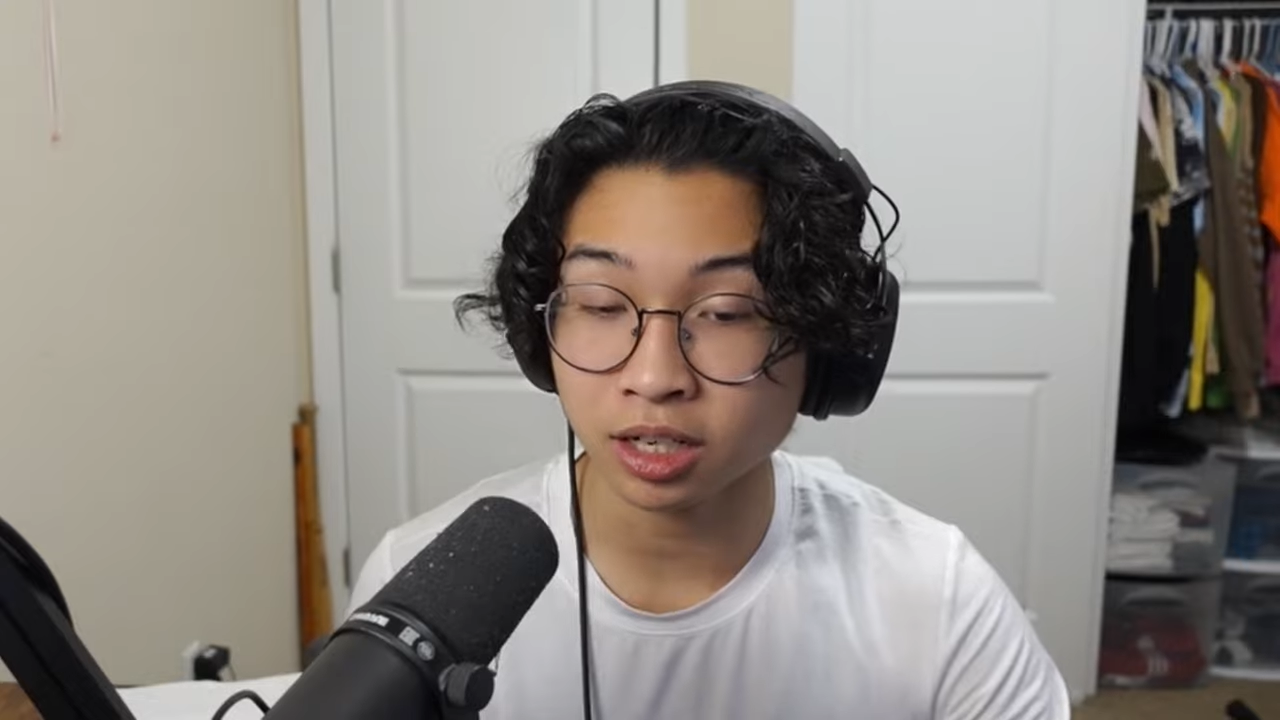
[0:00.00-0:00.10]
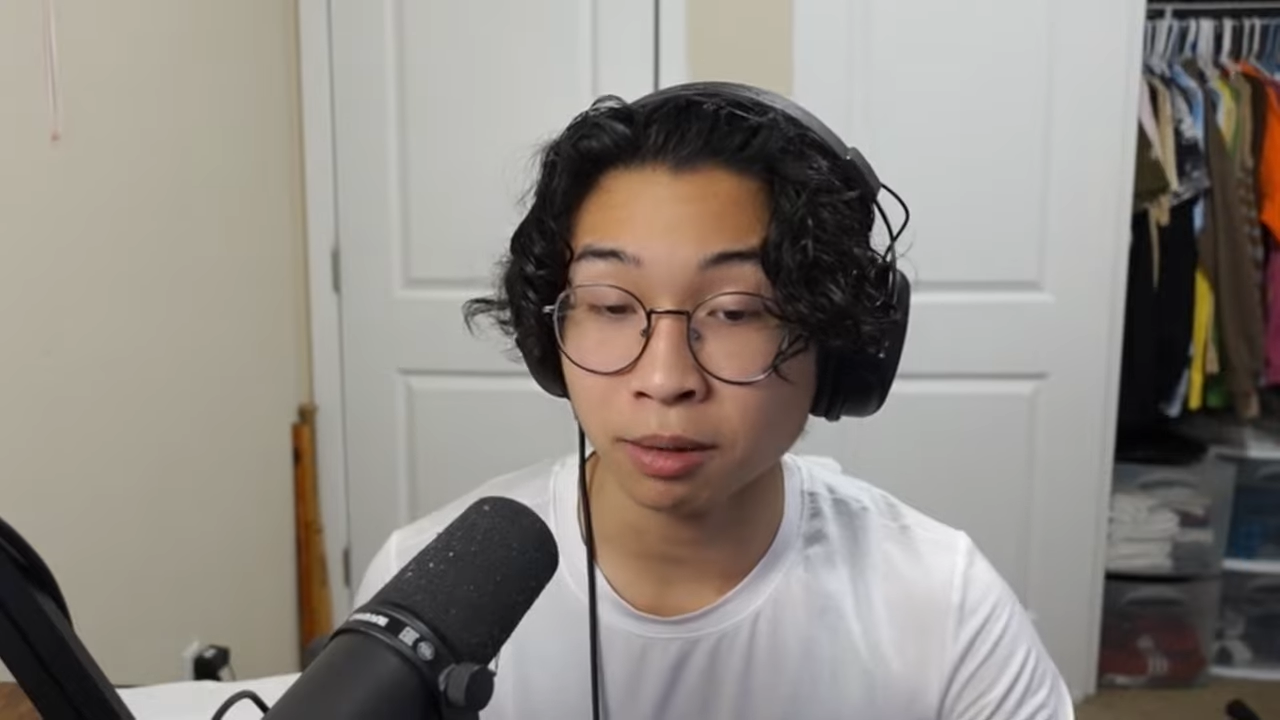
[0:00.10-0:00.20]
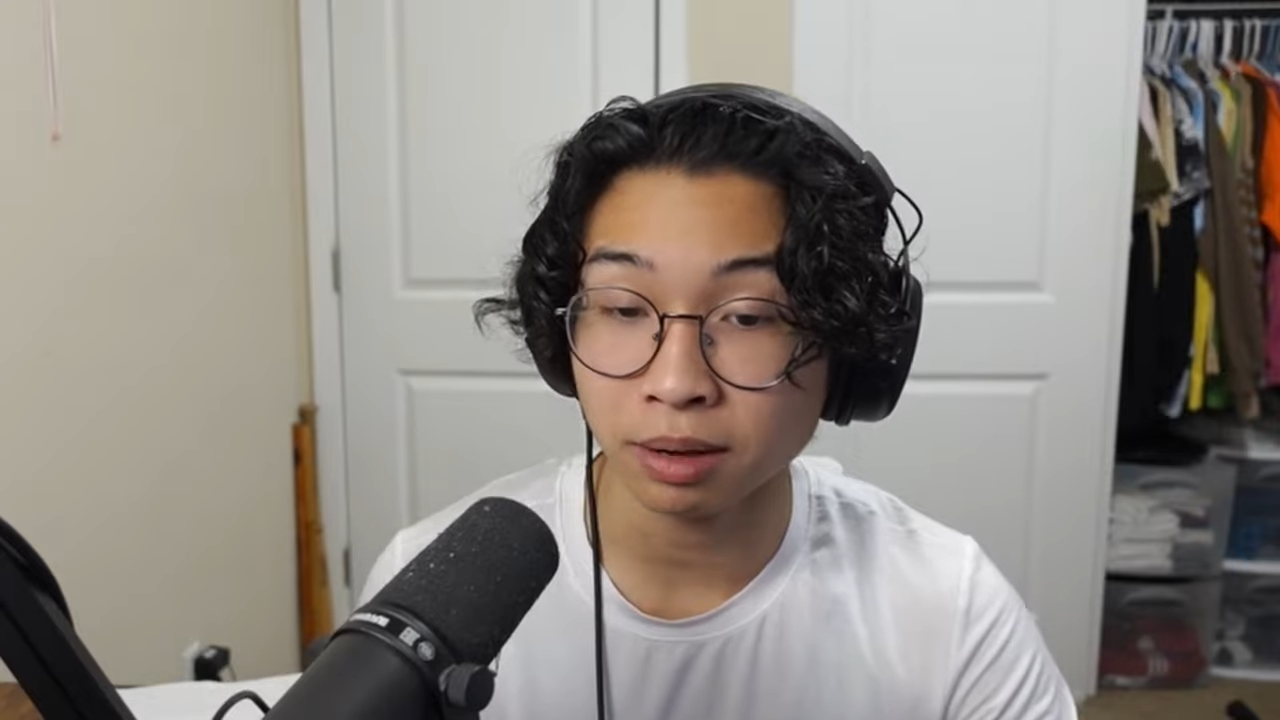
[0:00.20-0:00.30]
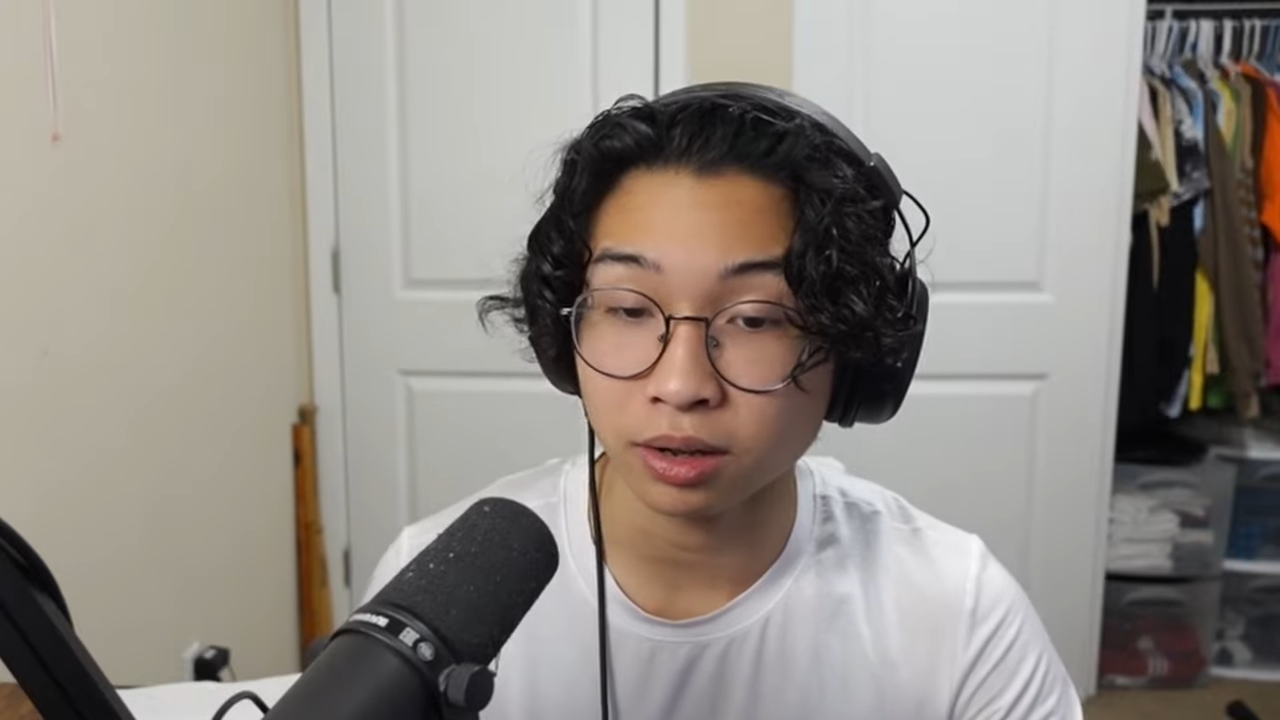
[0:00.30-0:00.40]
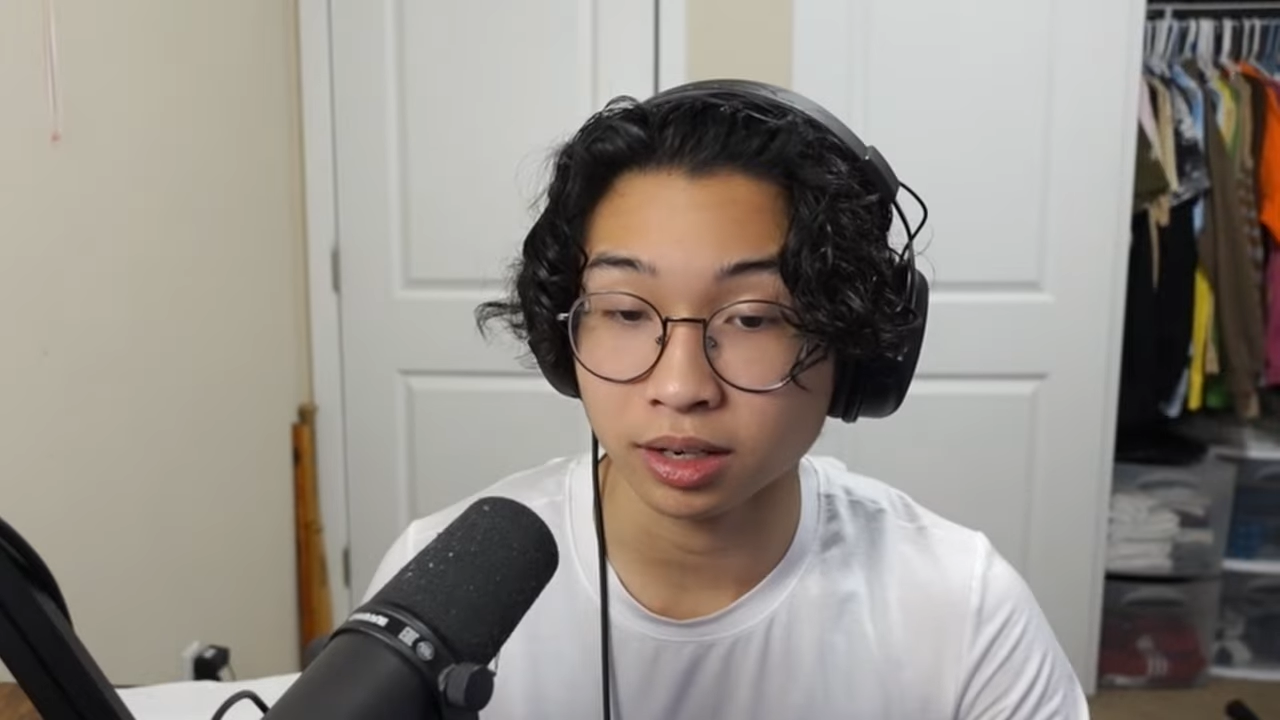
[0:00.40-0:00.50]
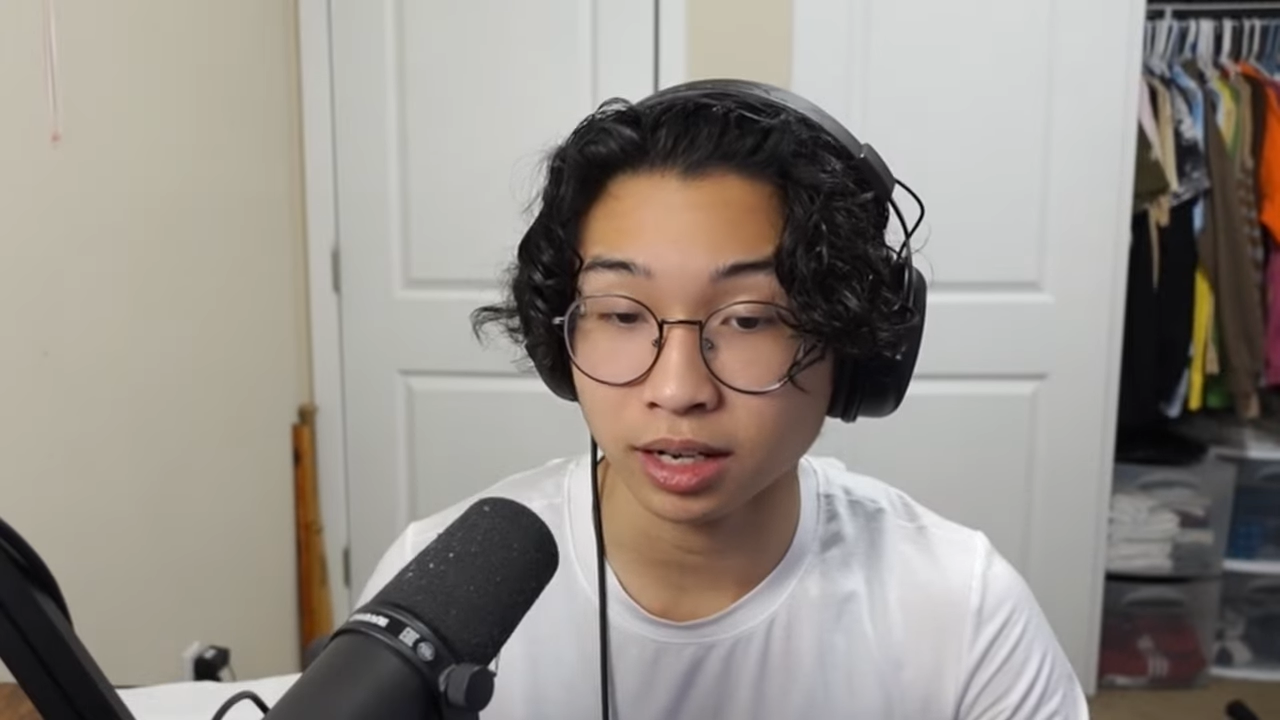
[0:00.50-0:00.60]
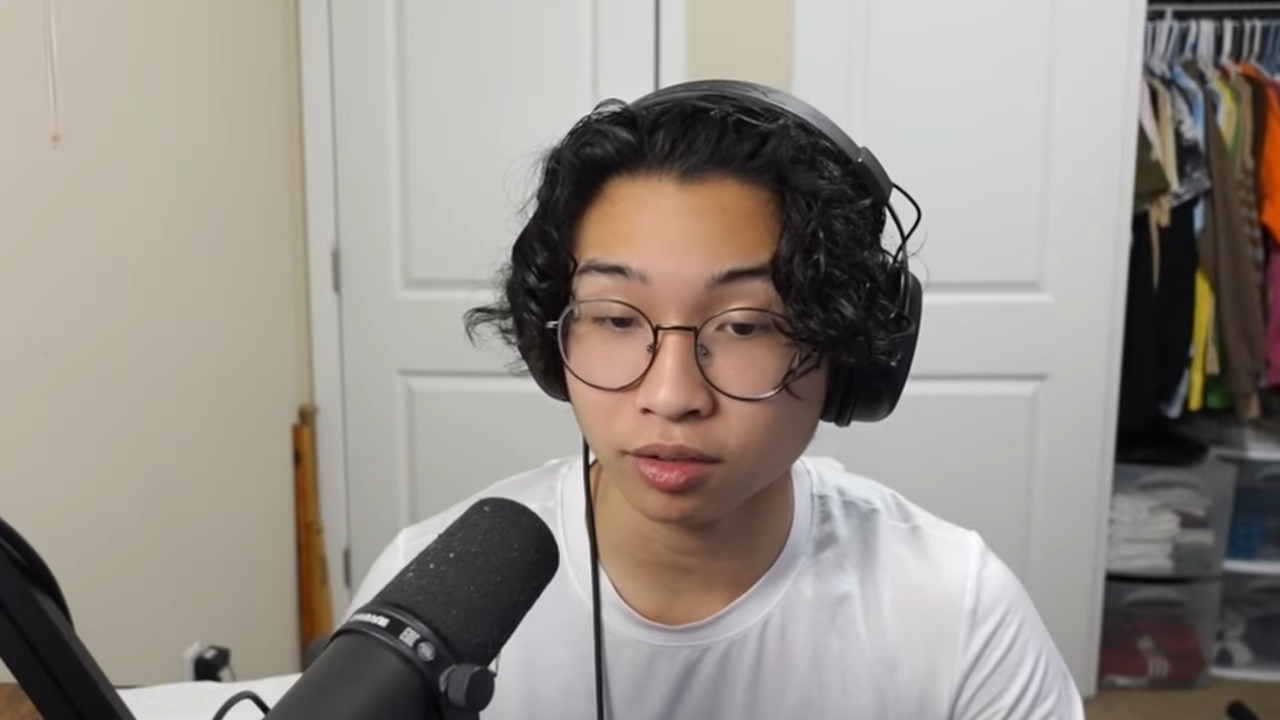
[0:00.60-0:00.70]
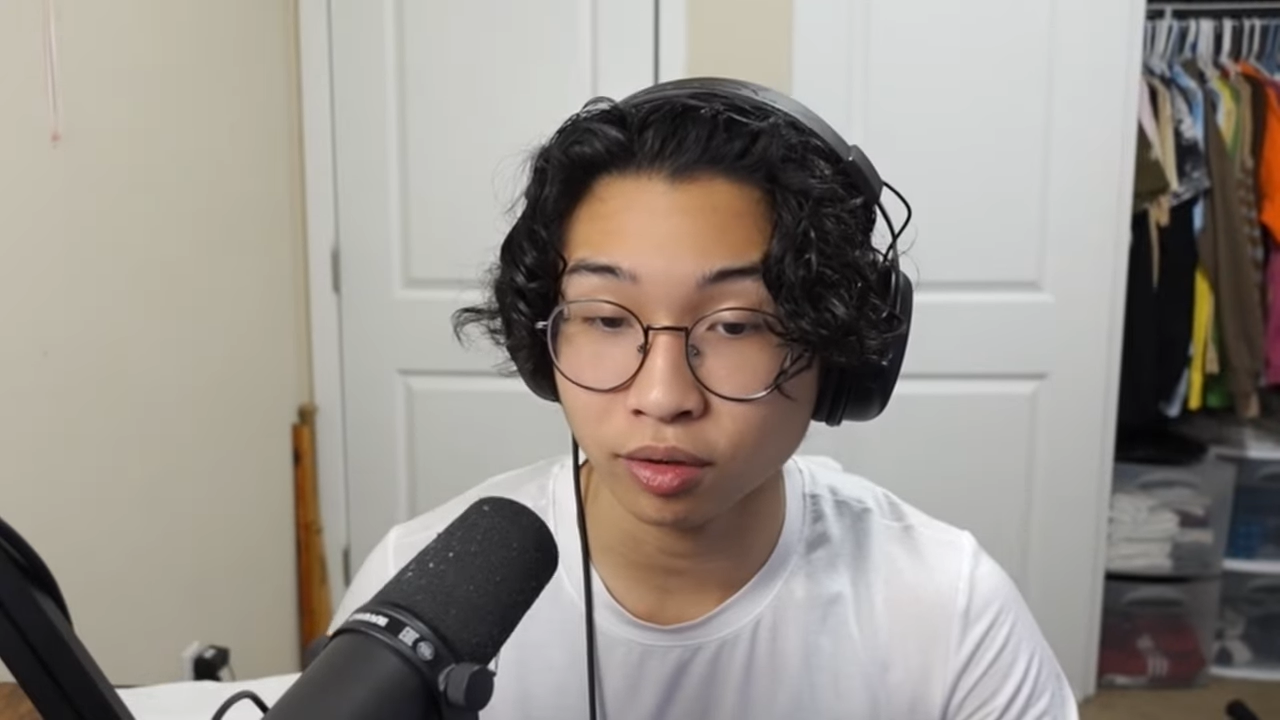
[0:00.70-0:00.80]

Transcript: come out in the next